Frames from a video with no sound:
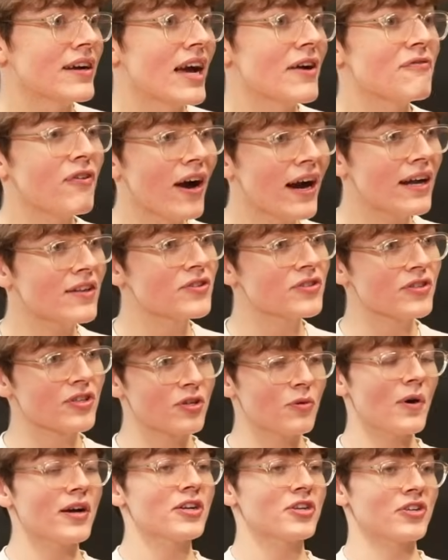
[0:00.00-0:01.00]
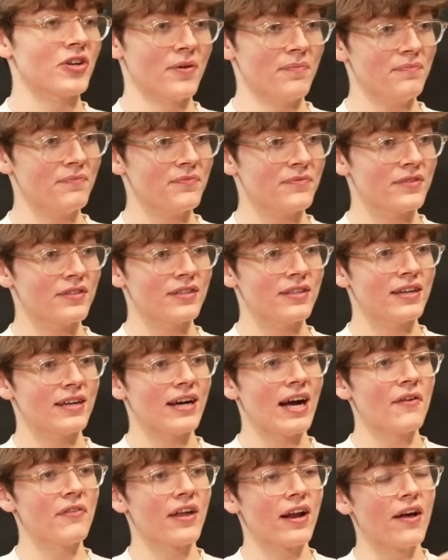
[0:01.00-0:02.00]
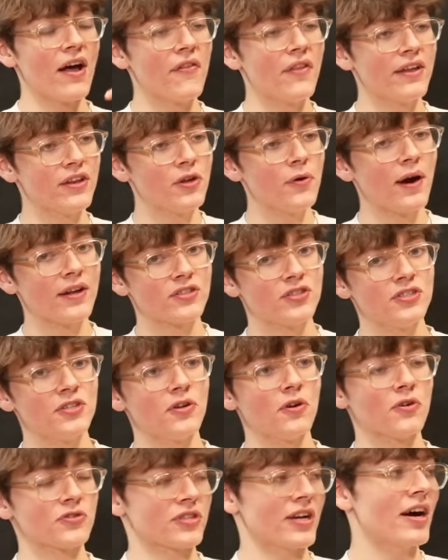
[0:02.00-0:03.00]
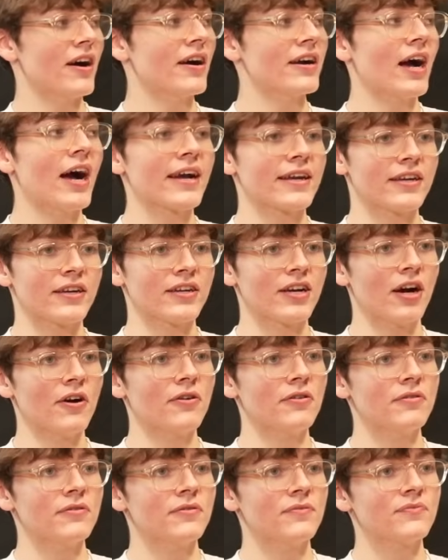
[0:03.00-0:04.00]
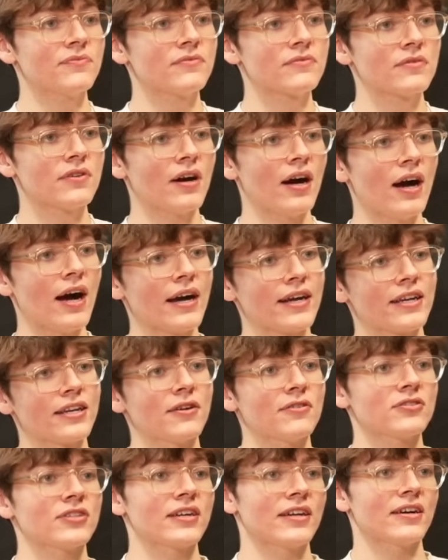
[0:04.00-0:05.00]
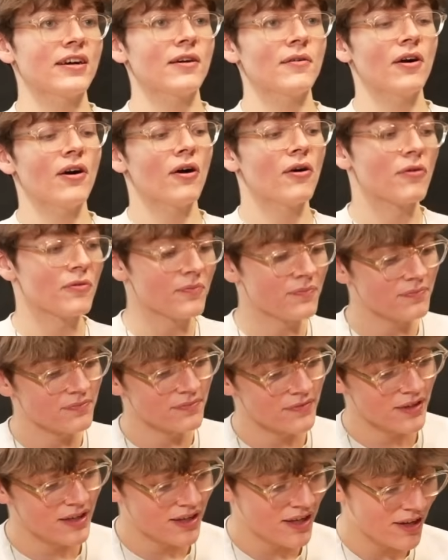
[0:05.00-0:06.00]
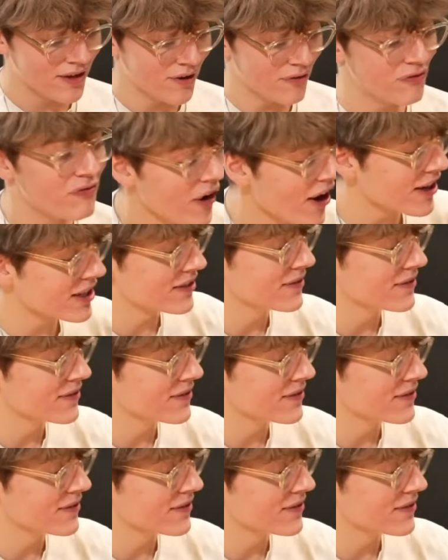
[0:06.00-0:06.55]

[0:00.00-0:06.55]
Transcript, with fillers: if I answer the question, yeah, and then, and then you answer yours, and I, I but can then go. who am I talking? To? I can go set it up. Oh, I'm fuck!